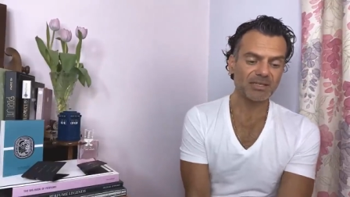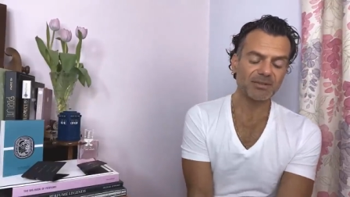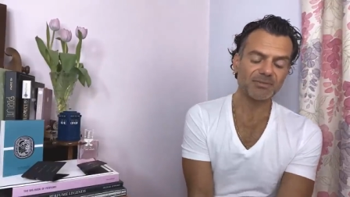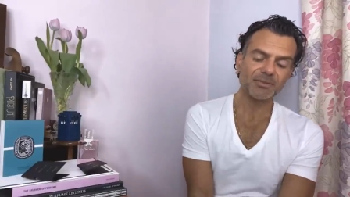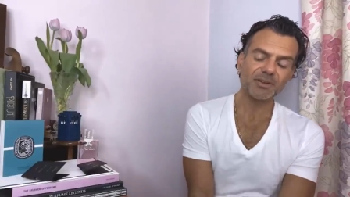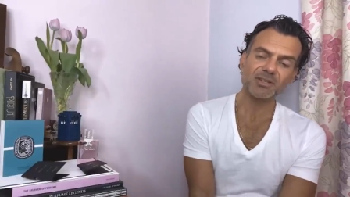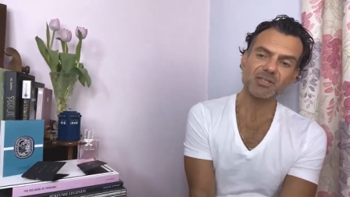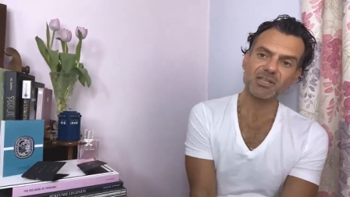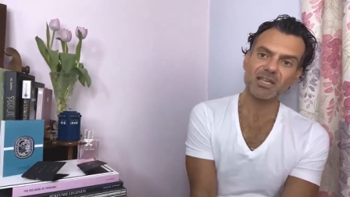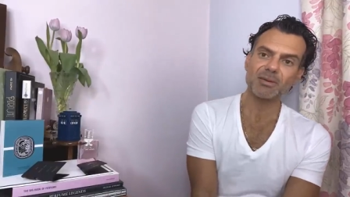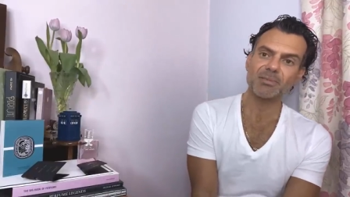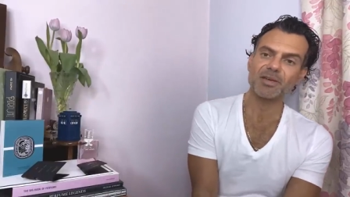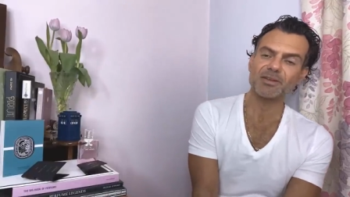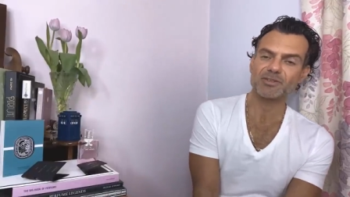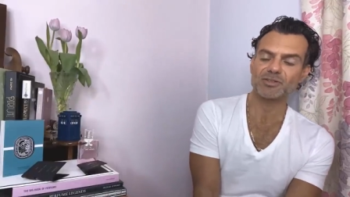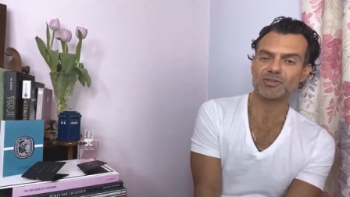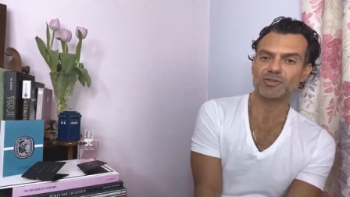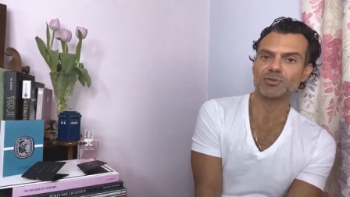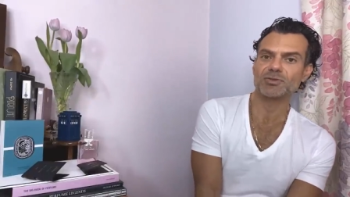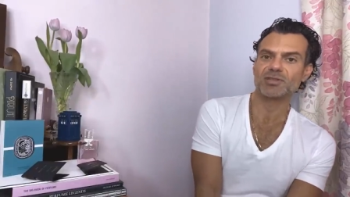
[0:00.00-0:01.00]
It first came out
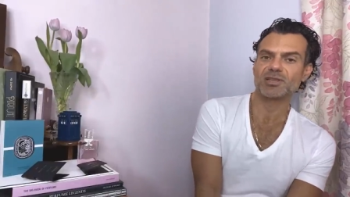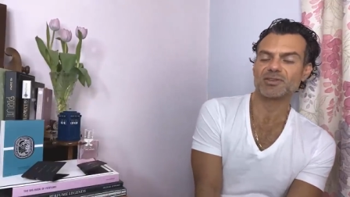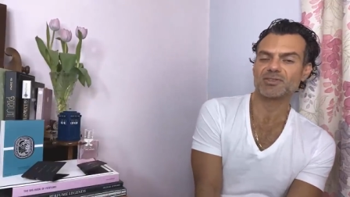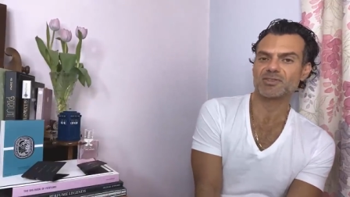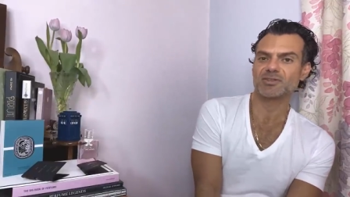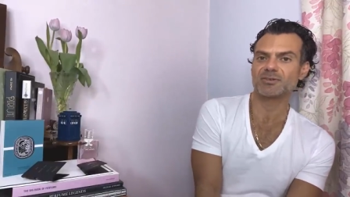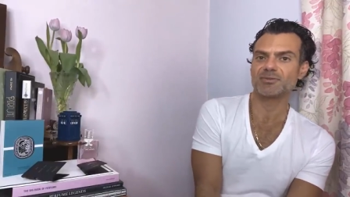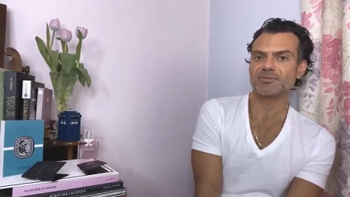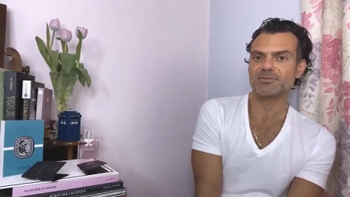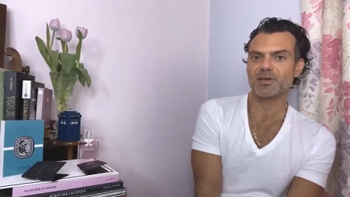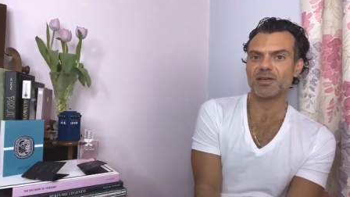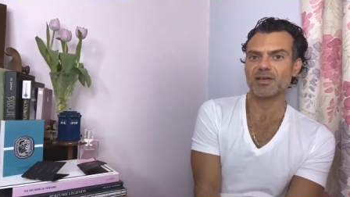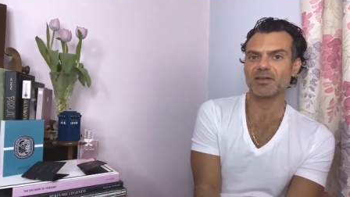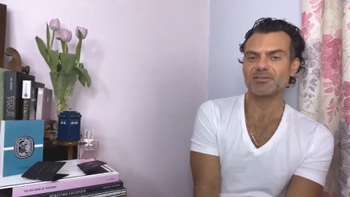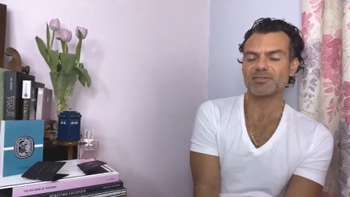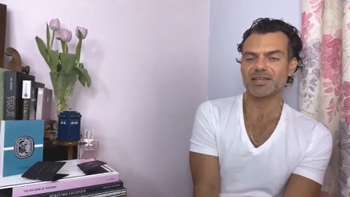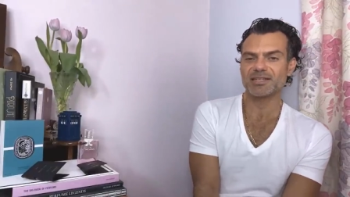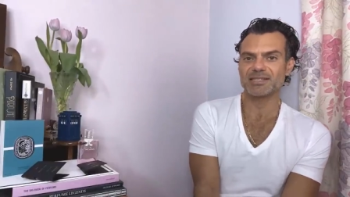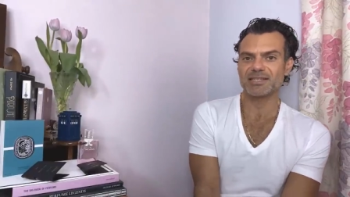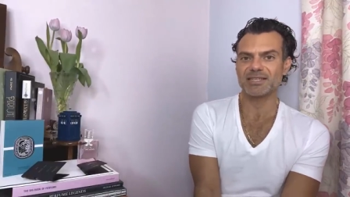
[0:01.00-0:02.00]
in 2005
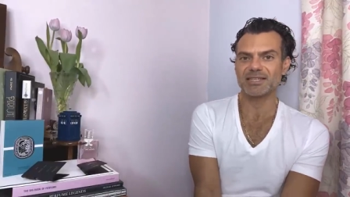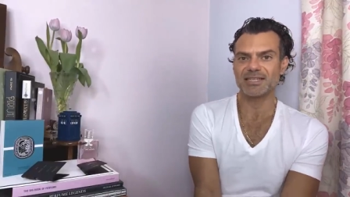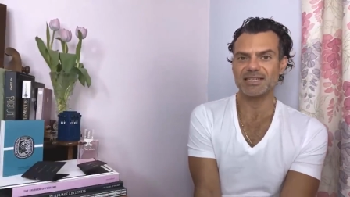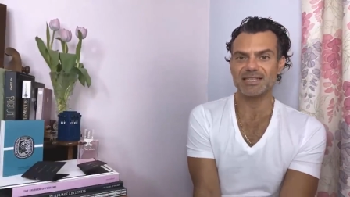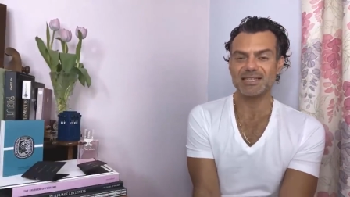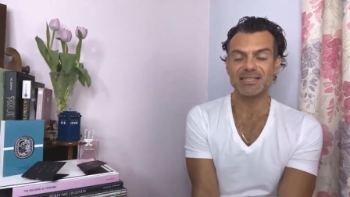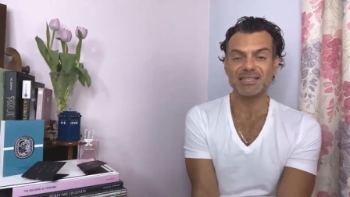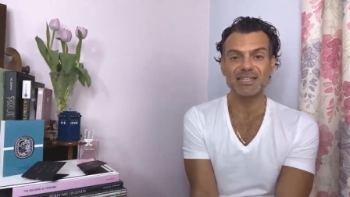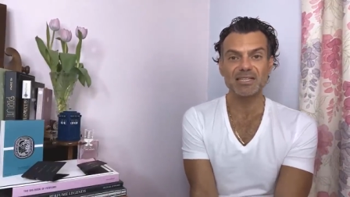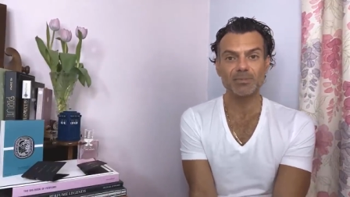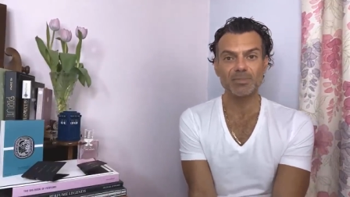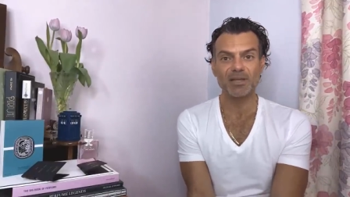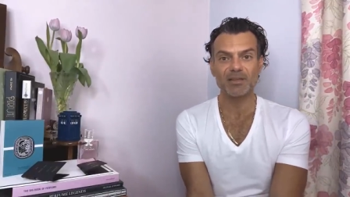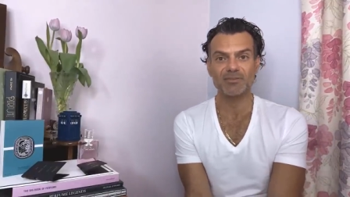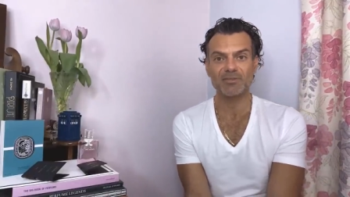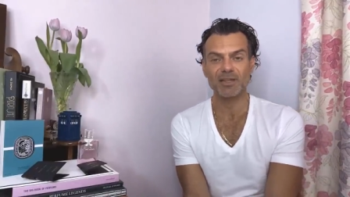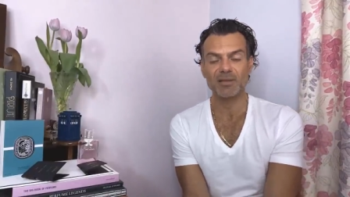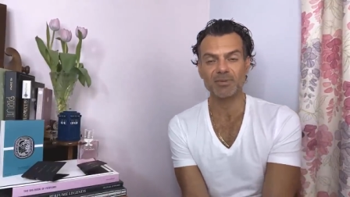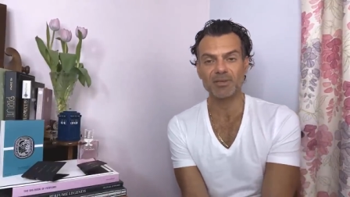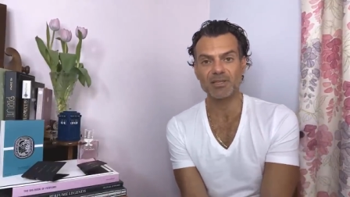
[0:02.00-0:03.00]
as an EDT by
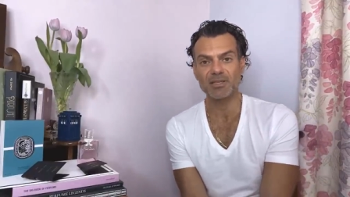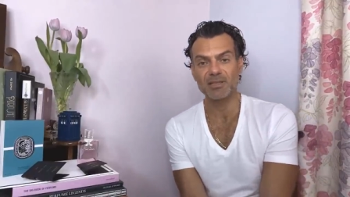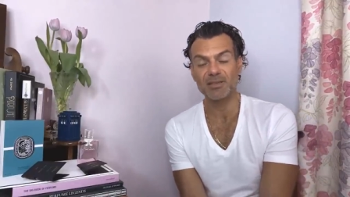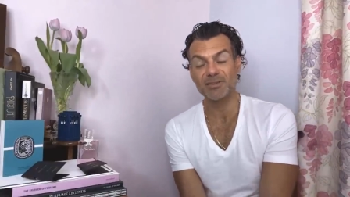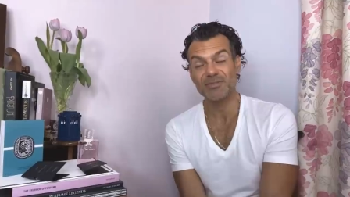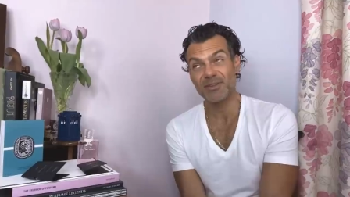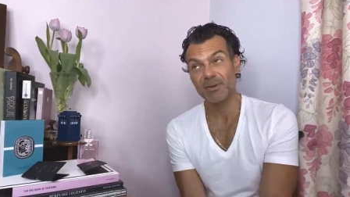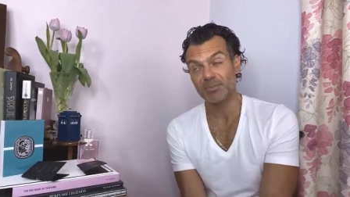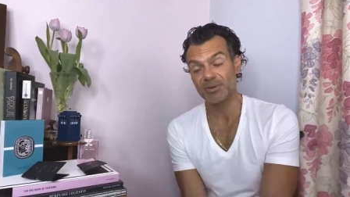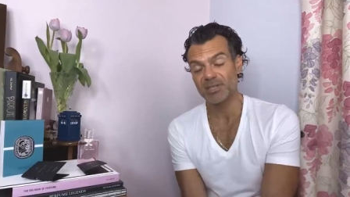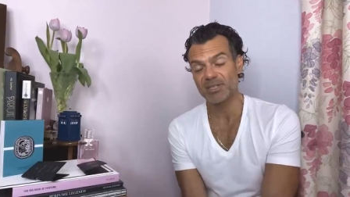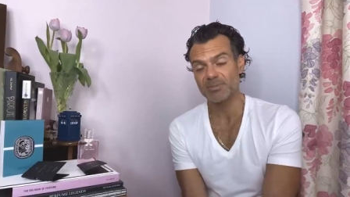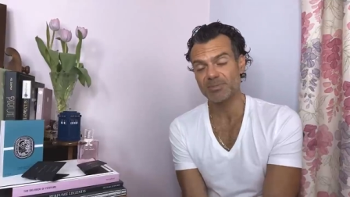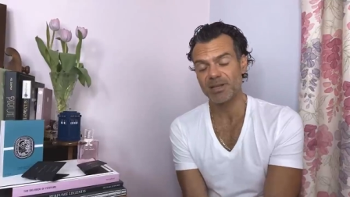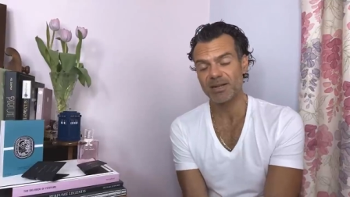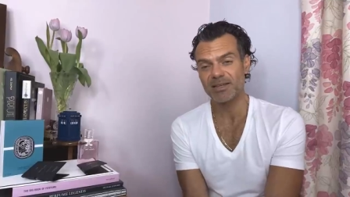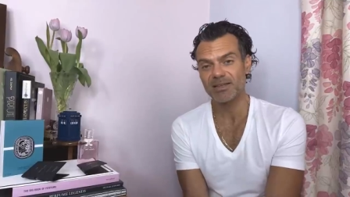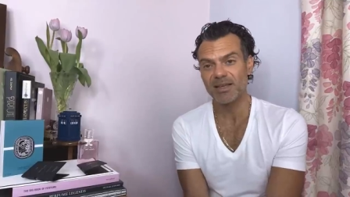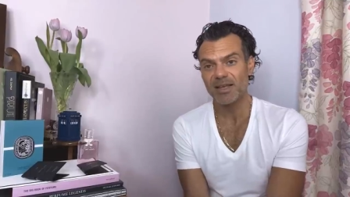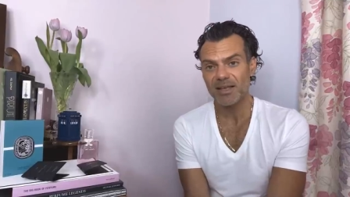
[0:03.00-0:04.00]
Fabrice
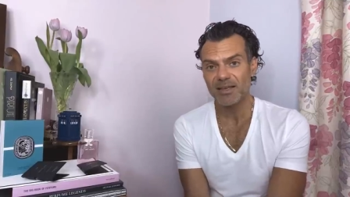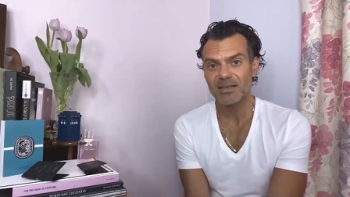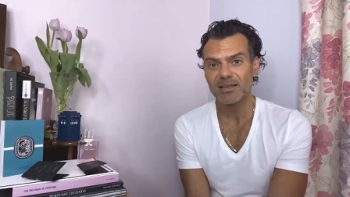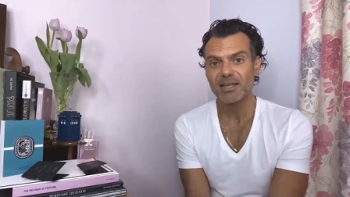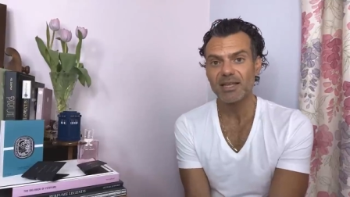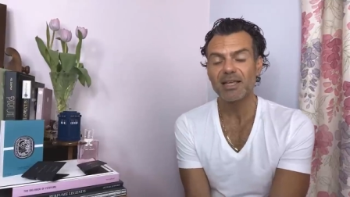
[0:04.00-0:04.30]
Pellegrin.